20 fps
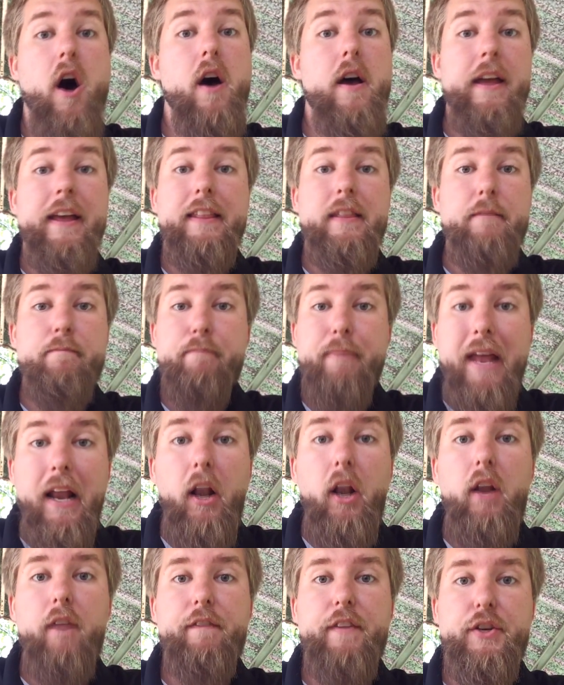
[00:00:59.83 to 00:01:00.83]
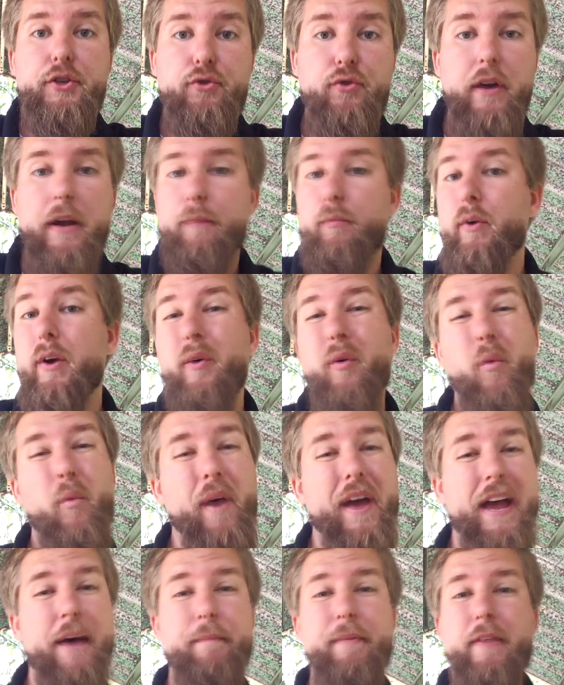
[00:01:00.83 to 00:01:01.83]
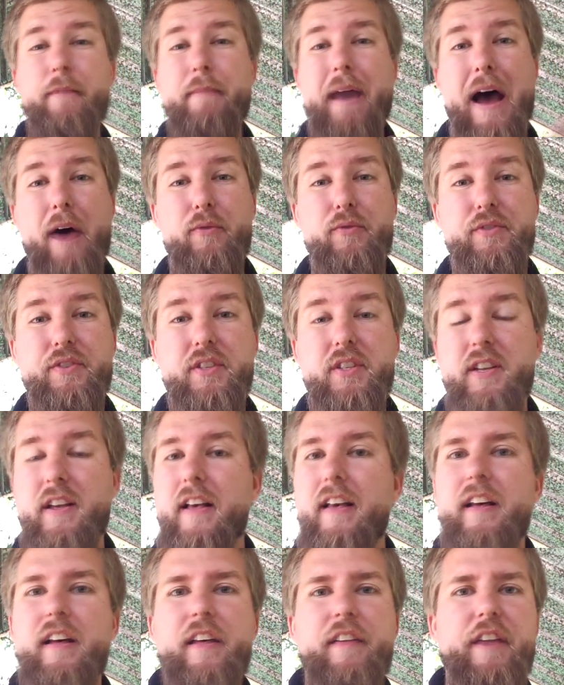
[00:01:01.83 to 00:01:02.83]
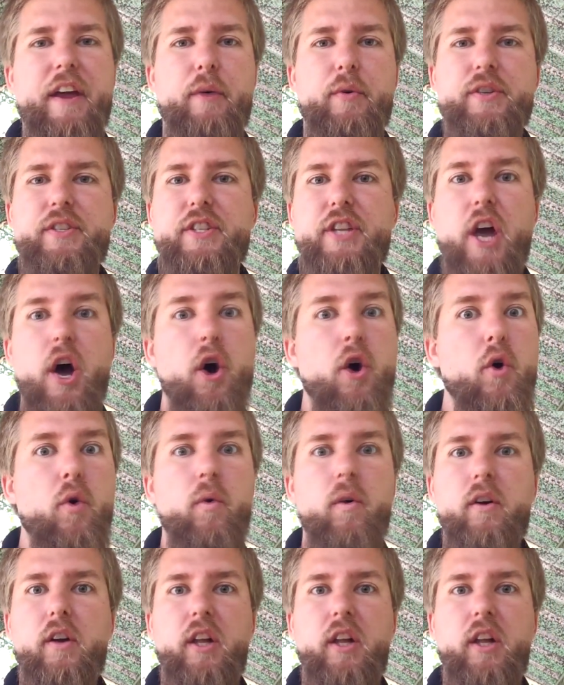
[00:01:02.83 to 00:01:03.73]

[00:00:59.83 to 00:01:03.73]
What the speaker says: in the middle of the trip, we were way up in the mountains. There was no